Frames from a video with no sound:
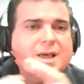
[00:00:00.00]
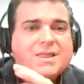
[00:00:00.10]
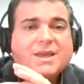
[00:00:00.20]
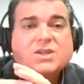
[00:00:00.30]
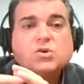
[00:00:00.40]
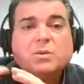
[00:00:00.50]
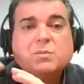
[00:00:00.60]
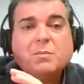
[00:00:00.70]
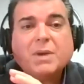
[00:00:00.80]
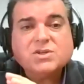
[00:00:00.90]
then it's going to
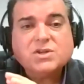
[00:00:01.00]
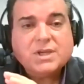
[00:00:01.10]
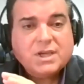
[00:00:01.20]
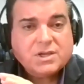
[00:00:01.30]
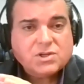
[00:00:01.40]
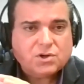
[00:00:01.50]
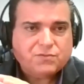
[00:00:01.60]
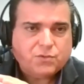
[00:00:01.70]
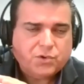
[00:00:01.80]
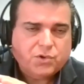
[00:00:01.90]
be much easier
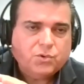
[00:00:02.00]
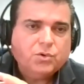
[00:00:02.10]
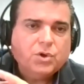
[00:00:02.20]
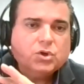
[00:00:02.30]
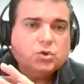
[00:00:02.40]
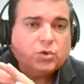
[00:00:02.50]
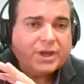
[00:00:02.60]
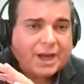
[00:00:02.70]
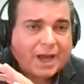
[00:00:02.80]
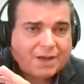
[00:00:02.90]
for you to
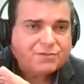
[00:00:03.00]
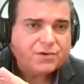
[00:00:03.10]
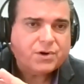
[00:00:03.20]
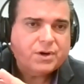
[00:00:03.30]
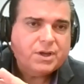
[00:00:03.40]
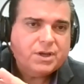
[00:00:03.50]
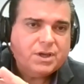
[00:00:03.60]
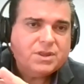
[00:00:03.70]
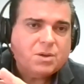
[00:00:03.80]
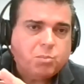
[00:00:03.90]
recover
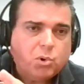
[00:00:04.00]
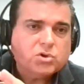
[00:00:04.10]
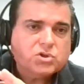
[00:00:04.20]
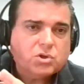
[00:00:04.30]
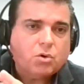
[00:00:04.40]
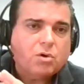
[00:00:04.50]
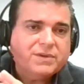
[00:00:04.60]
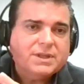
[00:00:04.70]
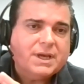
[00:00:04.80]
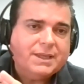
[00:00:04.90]
in the
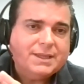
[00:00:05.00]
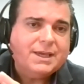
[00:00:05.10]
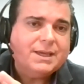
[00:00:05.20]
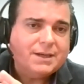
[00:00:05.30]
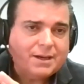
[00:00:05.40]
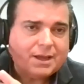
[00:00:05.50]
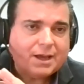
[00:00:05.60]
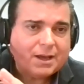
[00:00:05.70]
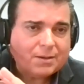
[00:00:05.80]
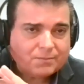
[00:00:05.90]
post-COVID-19
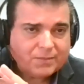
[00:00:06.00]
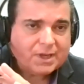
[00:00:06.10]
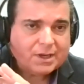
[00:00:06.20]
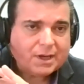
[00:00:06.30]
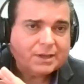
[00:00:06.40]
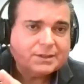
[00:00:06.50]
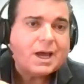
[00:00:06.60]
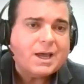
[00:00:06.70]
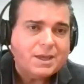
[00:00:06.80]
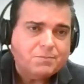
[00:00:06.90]

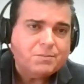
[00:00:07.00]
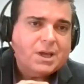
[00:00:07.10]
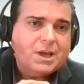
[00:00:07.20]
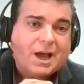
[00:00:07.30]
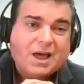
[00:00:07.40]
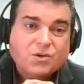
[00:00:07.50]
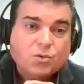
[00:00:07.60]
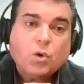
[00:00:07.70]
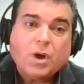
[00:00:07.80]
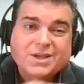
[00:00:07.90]
time.
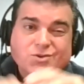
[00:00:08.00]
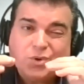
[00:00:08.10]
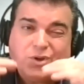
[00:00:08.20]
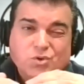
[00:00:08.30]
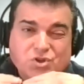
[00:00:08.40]
Otherwise, when you